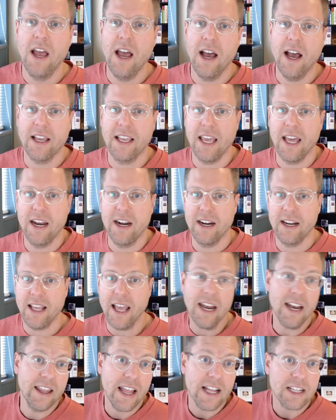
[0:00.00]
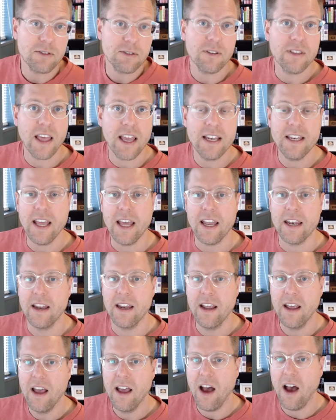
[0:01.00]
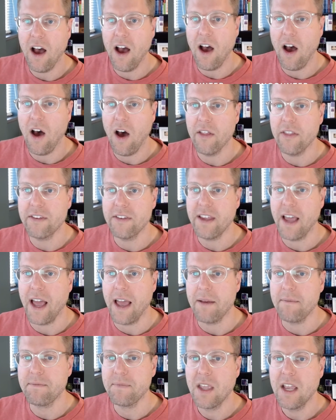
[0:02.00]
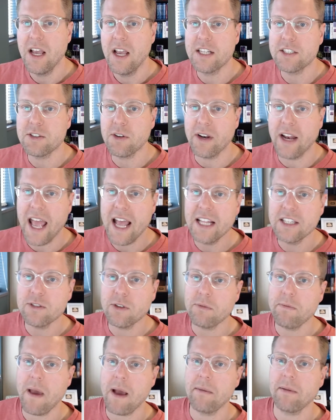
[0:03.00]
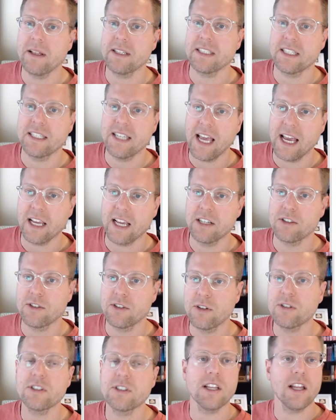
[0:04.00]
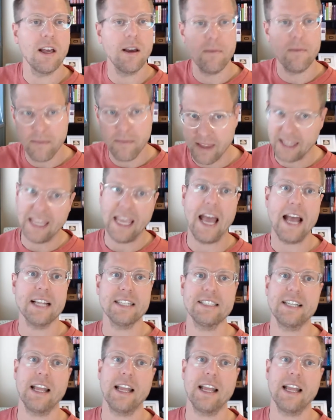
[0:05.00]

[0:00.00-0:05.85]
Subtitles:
again and again. And that's what they did all the time. And so it ends with Babylon's attack on Jerusalem. Yes,